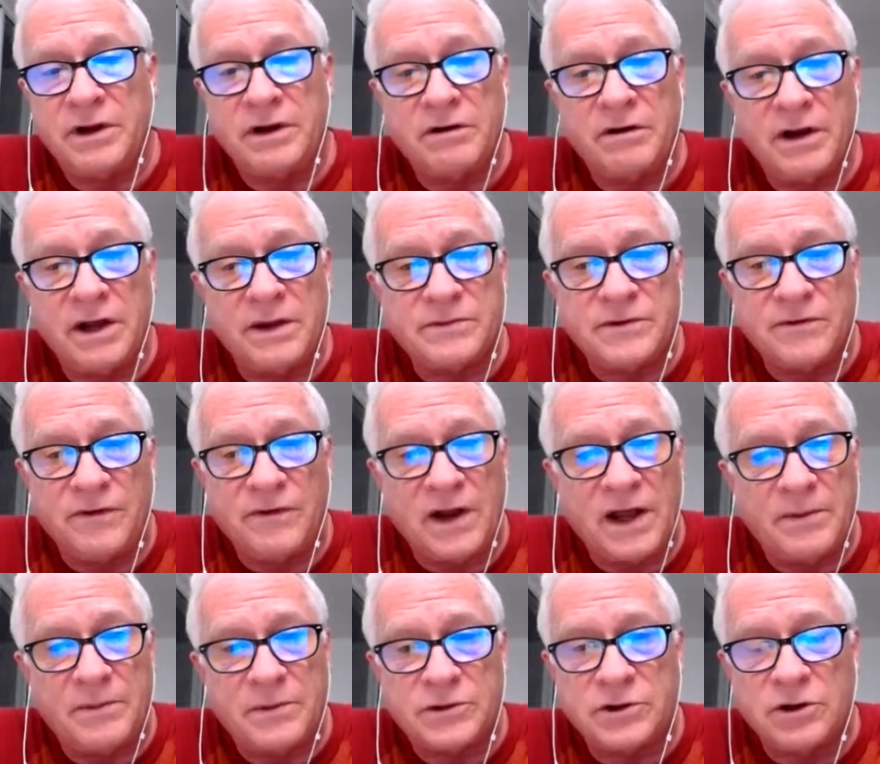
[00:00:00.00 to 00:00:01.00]
grams of
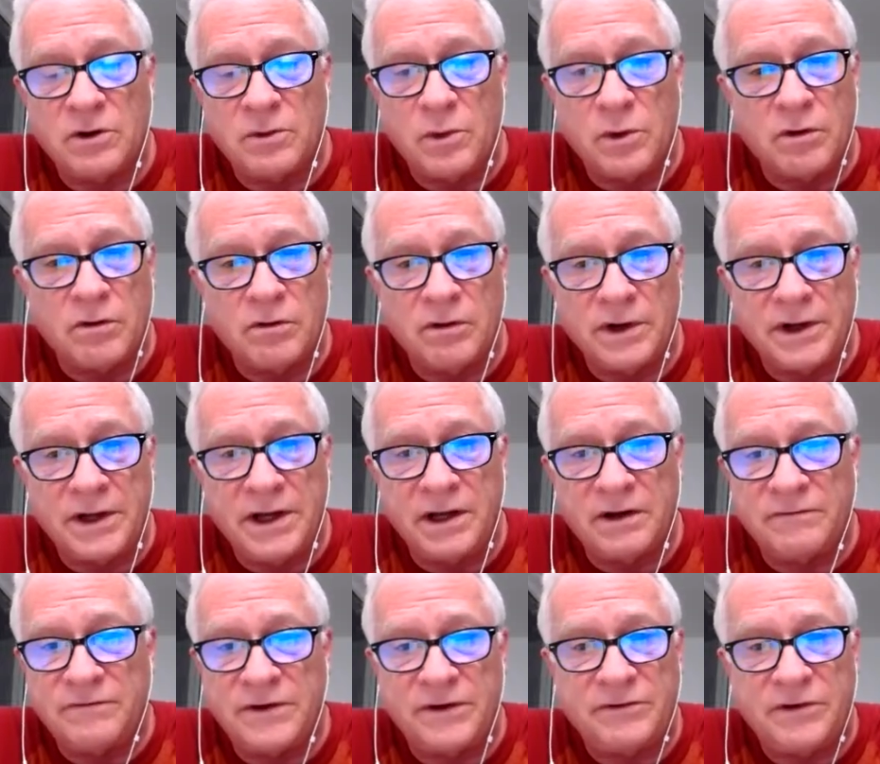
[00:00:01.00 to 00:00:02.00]
liposome orally
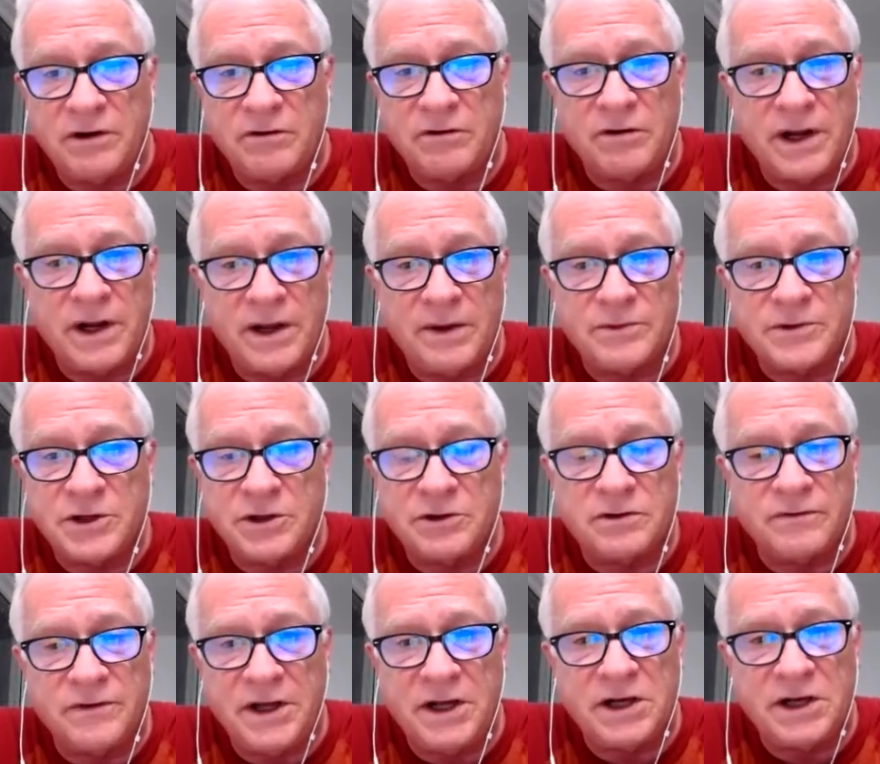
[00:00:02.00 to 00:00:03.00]
and 50 grams
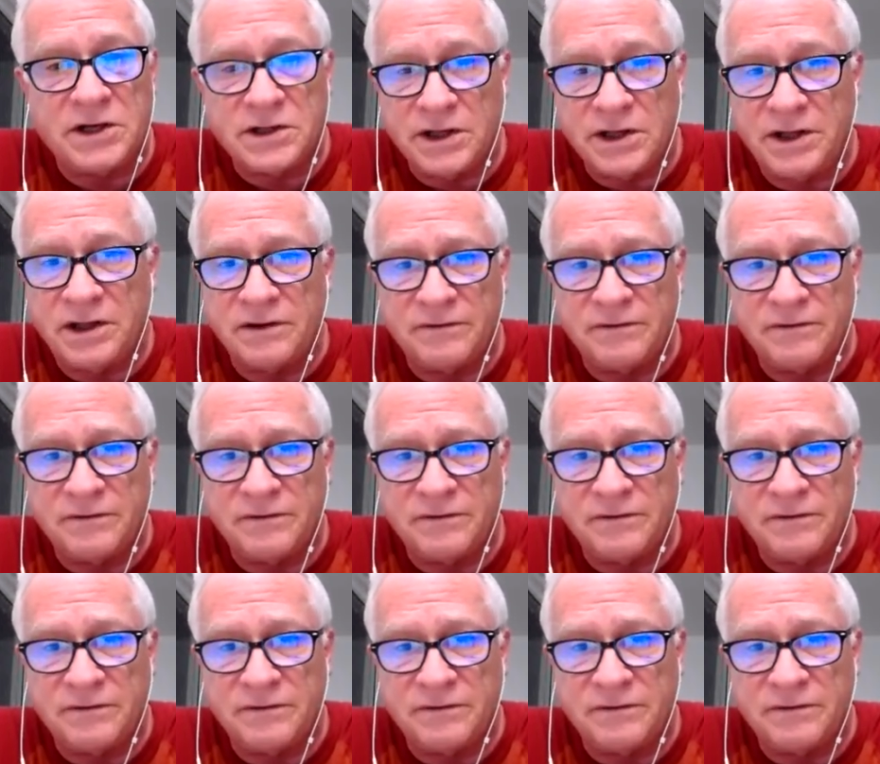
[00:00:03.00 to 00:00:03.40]
intravenously,